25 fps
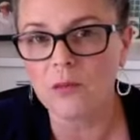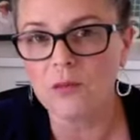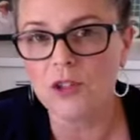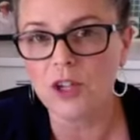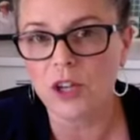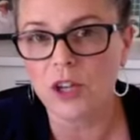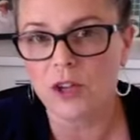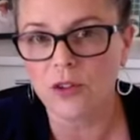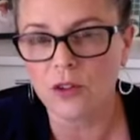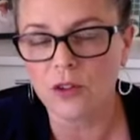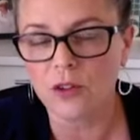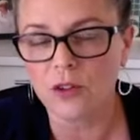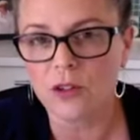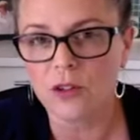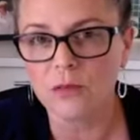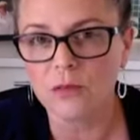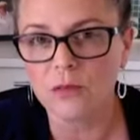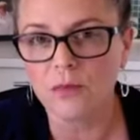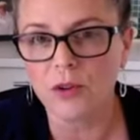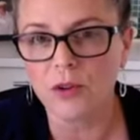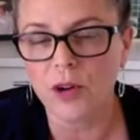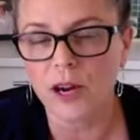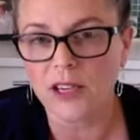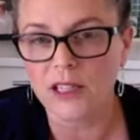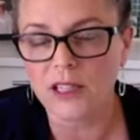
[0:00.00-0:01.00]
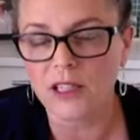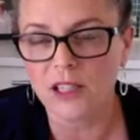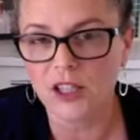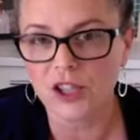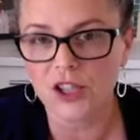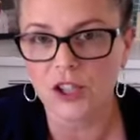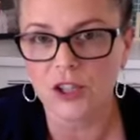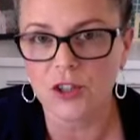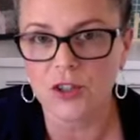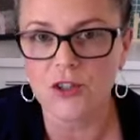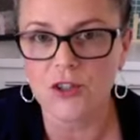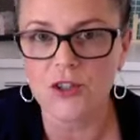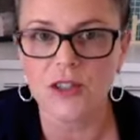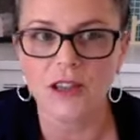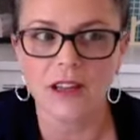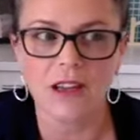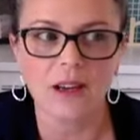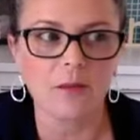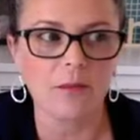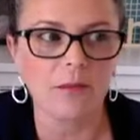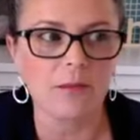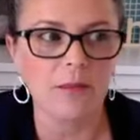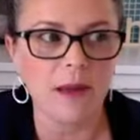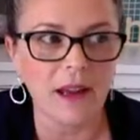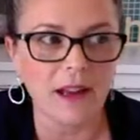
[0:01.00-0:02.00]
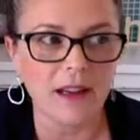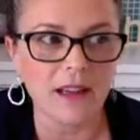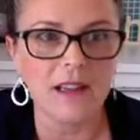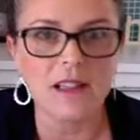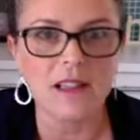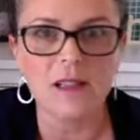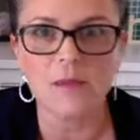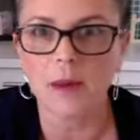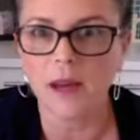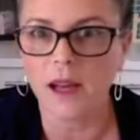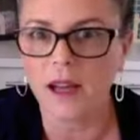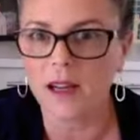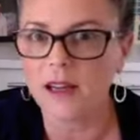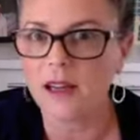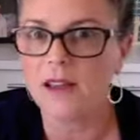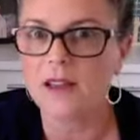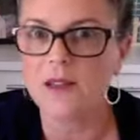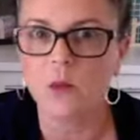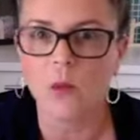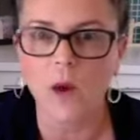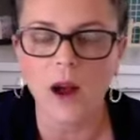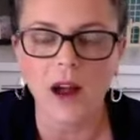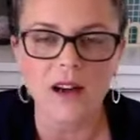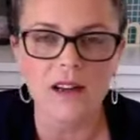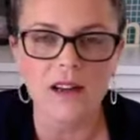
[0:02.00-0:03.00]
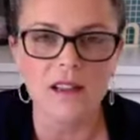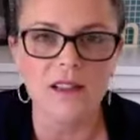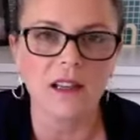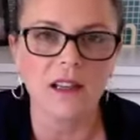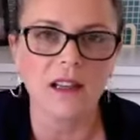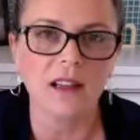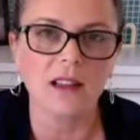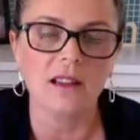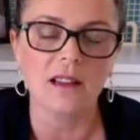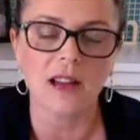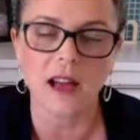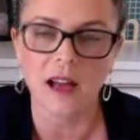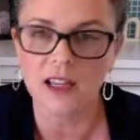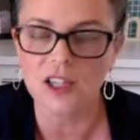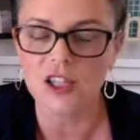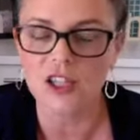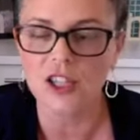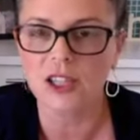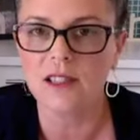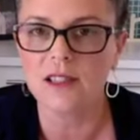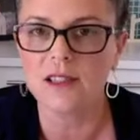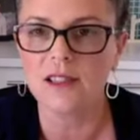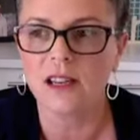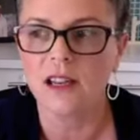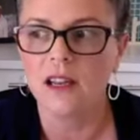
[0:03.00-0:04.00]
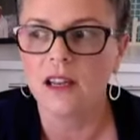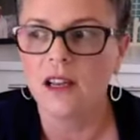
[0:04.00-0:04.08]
general practitioners, like manis, pedis, waxing, lashes,